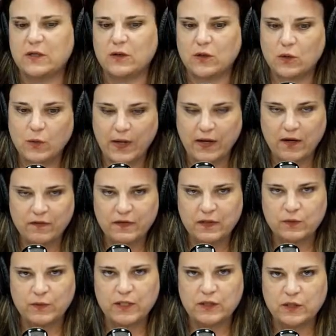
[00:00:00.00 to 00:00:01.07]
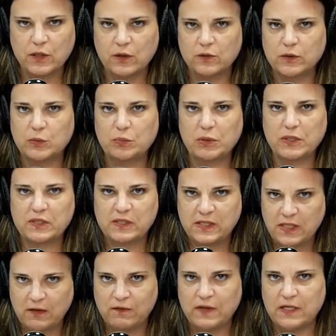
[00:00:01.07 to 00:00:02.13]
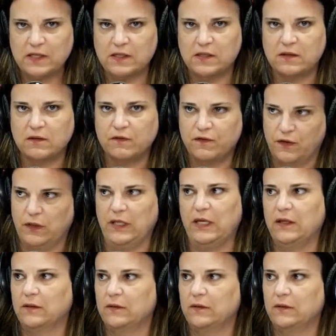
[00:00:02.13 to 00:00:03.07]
are aware of it, we don't perceive it fully.